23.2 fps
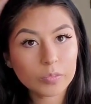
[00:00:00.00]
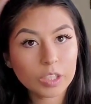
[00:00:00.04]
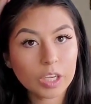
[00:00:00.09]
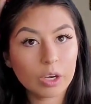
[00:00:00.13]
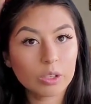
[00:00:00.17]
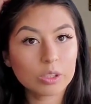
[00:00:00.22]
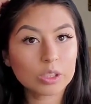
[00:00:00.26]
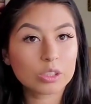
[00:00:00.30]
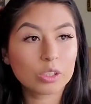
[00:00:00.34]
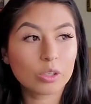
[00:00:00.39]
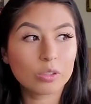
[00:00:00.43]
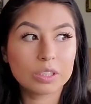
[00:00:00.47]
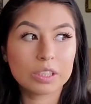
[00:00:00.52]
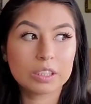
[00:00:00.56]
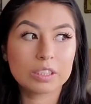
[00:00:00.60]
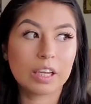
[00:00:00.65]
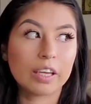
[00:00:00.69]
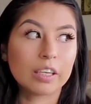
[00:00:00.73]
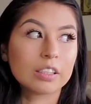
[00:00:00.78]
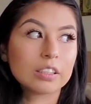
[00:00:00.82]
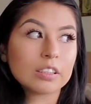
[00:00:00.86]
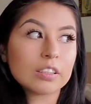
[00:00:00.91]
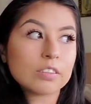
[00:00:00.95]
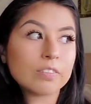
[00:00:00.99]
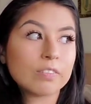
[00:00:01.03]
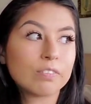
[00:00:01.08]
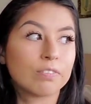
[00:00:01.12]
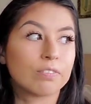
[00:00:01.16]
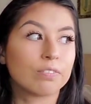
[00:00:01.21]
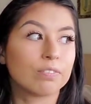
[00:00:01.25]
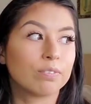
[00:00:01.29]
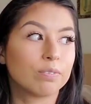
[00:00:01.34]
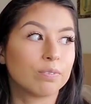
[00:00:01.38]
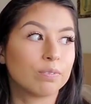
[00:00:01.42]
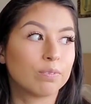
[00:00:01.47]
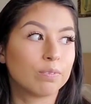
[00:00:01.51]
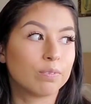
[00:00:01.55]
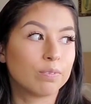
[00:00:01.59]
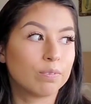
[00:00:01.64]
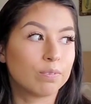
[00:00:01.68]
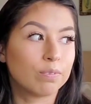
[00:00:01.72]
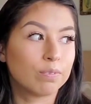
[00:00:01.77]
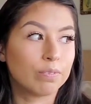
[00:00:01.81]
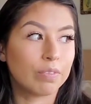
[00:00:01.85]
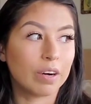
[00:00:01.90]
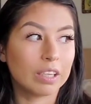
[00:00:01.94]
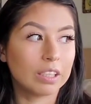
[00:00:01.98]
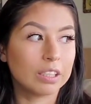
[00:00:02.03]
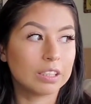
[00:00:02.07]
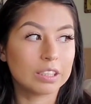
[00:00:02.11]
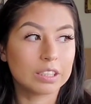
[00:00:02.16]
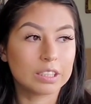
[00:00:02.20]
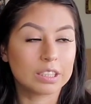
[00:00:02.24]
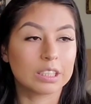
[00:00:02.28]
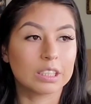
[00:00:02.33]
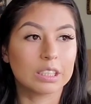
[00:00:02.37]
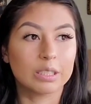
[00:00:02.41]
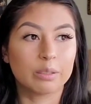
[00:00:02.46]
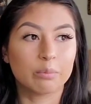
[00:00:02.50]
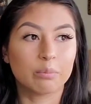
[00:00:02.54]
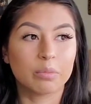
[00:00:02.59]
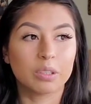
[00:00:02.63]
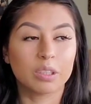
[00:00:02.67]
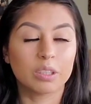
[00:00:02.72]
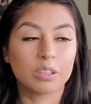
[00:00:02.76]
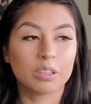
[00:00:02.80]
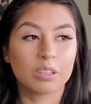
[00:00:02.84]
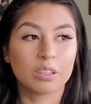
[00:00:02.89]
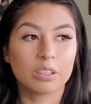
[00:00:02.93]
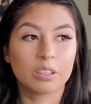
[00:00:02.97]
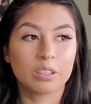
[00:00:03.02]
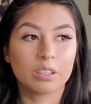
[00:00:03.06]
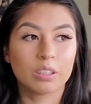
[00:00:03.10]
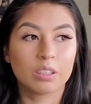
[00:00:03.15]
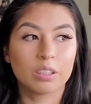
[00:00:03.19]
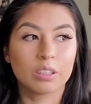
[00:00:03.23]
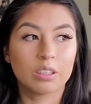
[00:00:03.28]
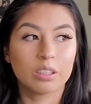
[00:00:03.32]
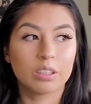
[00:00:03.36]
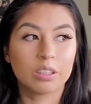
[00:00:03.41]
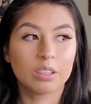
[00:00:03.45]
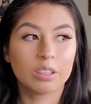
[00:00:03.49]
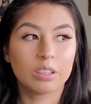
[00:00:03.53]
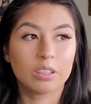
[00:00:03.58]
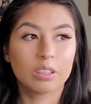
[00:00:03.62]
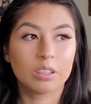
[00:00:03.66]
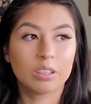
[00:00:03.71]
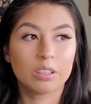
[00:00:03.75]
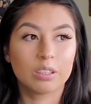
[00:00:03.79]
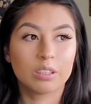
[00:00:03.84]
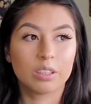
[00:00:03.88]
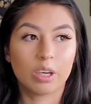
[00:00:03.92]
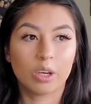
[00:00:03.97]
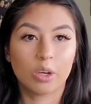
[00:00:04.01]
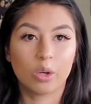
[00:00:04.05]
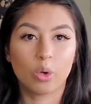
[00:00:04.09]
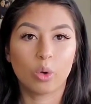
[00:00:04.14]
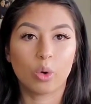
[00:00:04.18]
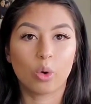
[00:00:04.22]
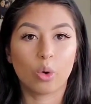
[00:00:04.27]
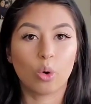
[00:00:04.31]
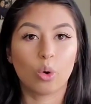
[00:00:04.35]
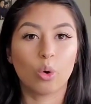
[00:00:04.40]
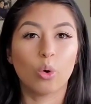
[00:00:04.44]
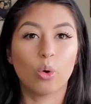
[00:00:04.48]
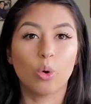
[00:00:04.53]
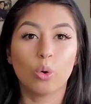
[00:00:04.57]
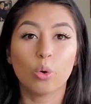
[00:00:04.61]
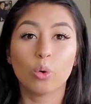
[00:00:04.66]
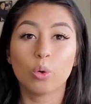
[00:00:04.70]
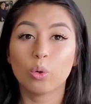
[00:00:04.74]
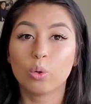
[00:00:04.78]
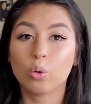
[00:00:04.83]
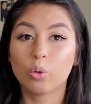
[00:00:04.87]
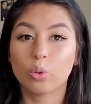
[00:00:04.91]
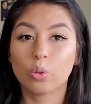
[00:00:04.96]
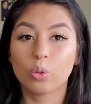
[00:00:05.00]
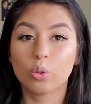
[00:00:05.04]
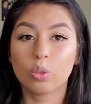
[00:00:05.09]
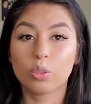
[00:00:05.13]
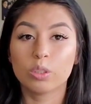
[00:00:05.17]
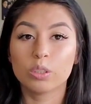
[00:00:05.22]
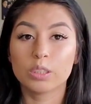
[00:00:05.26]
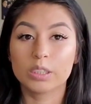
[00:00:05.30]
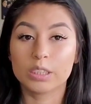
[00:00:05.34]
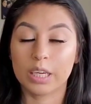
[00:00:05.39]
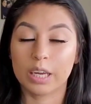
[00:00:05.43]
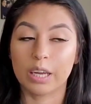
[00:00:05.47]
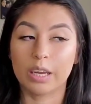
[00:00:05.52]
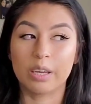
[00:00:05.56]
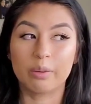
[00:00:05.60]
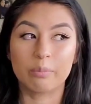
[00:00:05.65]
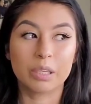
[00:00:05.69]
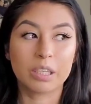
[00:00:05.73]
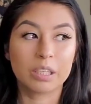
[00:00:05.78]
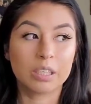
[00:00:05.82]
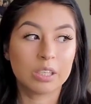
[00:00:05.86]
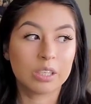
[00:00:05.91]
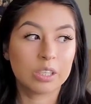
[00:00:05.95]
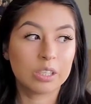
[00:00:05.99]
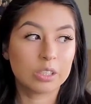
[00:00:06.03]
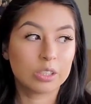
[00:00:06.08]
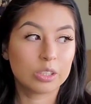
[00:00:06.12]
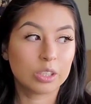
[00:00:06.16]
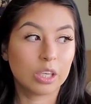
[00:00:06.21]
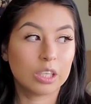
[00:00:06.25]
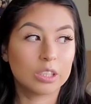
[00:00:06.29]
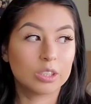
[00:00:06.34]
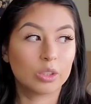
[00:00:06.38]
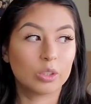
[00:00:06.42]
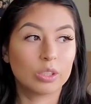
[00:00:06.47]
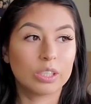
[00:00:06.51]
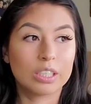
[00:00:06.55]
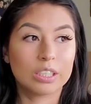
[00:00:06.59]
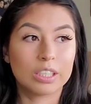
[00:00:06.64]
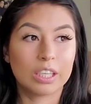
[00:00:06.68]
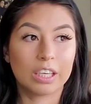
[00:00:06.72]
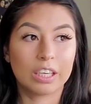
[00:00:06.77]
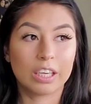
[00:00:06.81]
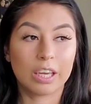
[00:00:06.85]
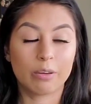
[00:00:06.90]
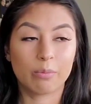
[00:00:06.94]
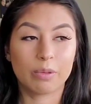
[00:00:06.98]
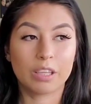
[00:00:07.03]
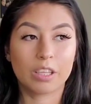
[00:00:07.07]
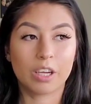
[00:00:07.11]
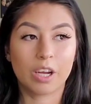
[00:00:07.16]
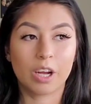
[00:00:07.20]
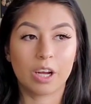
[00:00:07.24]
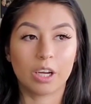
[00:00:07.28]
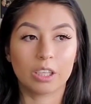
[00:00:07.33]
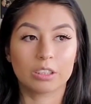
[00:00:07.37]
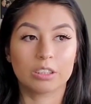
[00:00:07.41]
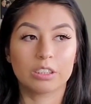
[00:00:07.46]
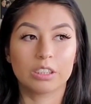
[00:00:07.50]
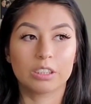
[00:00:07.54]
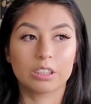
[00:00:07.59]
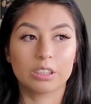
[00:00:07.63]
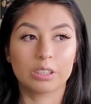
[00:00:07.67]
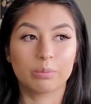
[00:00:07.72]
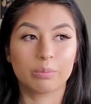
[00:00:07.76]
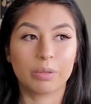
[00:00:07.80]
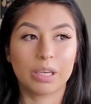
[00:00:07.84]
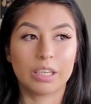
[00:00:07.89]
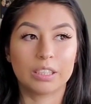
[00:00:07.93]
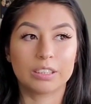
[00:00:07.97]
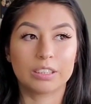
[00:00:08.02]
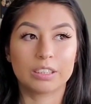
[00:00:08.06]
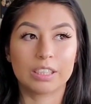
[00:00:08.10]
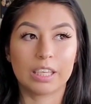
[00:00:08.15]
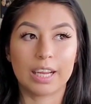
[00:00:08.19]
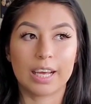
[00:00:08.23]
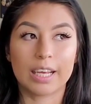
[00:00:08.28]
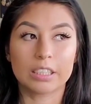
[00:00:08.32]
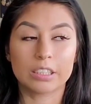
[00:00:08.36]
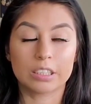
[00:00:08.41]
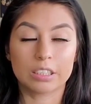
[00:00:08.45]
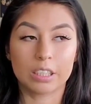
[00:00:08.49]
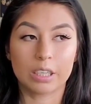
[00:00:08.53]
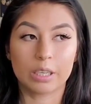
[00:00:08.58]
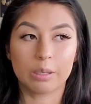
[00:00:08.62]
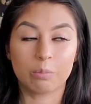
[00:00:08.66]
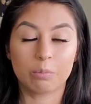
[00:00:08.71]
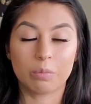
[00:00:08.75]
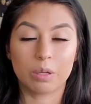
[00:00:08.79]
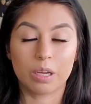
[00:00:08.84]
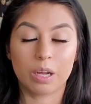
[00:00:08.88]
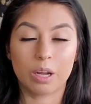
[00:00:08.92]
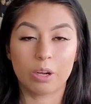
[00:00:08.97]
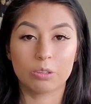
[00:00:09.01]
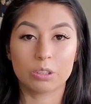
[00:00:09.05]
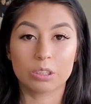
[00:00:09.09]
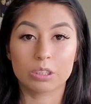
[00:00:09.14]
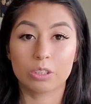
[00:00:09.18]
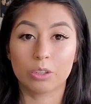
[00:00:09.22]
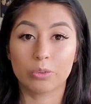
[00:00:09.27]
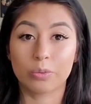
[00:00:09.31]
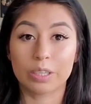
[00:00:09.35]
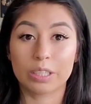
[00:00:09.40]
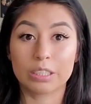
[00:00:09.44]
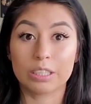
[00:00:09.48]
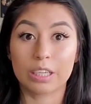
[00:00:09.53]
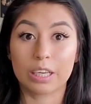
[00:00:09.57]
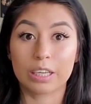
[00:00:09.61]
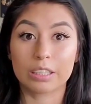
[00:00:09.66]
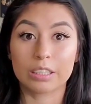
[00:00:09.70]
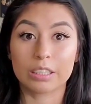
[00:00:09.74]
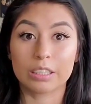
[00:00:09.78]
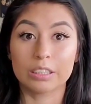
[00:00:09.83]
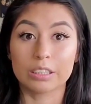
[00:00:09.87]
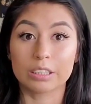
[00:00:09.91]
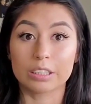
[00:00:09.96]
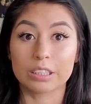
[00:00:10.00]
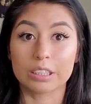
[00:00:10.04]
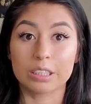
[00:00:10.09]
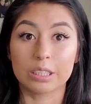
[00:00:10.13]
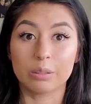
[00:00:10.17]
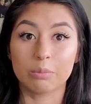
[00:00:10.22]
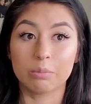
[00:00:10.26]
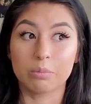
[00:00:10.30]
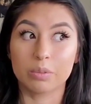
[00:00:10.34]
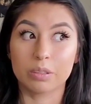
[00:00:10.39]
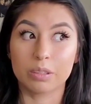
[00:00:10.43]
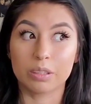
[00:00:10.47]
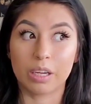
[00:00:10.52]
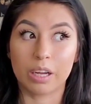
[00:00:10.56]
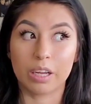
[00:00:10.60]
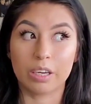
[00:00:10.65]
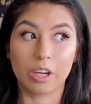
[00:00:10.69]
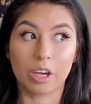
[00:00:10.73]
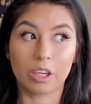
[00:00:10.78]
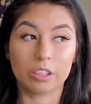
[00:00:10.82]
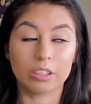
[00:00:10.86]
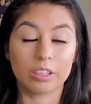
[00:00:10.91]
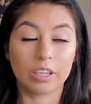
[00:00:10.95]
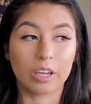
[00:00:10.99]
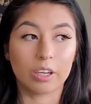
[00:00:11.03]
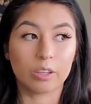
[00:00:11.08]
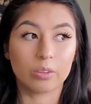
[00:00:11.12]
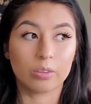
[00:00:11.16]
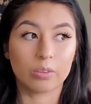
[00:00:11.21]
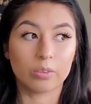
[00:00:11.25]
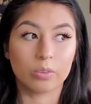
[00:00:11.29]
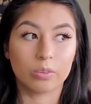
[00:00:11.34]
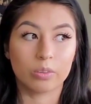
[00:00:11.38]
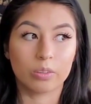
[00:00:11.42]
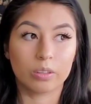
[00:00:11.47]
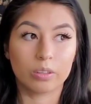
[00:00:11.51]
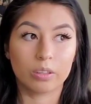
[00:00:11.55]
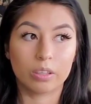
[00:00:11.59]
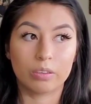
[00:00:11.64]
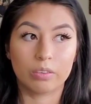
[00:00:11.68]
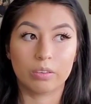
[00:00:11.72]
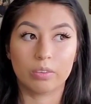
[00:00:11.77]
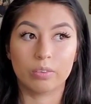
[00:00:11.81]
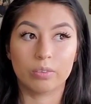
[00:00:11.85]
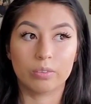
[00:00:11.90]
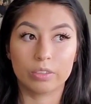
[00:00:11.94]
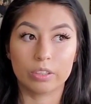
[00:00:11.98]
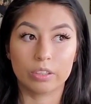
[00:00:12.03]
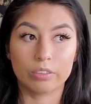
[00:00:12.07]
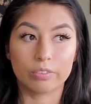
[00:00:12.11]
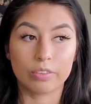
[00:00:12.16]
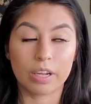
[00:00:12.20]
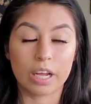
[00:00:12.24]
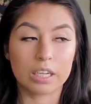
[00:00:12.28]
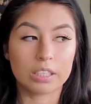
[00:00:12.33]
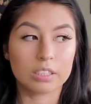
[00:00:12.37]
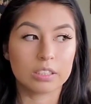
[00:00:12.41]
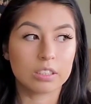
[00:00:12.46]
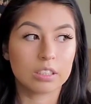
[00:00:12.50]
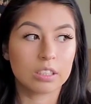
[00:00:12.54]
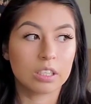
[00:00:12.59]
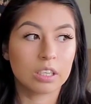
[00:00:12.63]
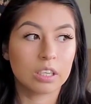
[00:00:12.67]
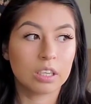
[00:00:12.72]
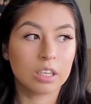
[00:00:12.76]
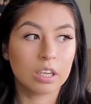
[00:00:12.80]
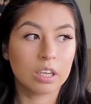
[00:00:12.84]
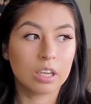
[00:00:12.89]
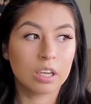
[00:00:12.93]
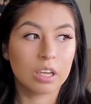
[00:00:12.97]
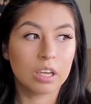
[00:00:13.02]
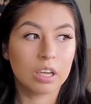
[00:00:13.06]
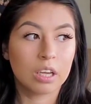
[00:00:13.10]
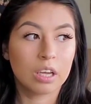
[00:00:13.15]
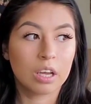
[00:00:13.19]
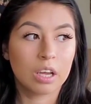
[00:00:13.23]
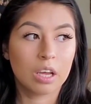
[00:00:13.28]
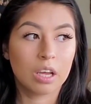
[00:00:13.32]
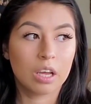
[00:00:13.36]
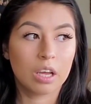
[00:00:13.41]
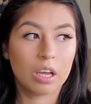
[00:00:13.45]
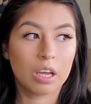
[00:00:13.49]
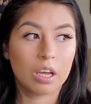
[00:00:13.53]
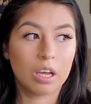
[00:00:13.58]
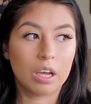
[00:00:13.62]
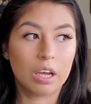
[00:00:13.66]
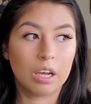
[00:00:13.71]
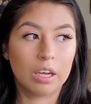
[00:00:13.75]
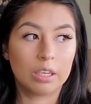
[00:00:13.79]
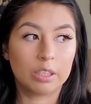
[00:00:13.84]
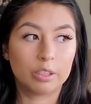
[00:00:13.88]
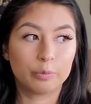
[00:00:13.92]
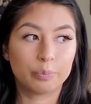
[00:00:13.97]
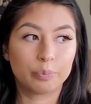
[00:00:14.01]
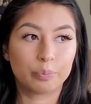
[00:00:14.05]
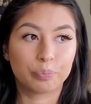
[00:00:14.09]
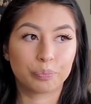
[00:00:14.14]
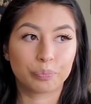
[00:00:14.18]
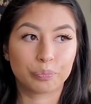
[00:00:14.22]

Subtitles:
I was always like falling asleep the whole time. So as soon as they gave me the oxygen mask the last time, I was already like asleep. I knocked out real fast. And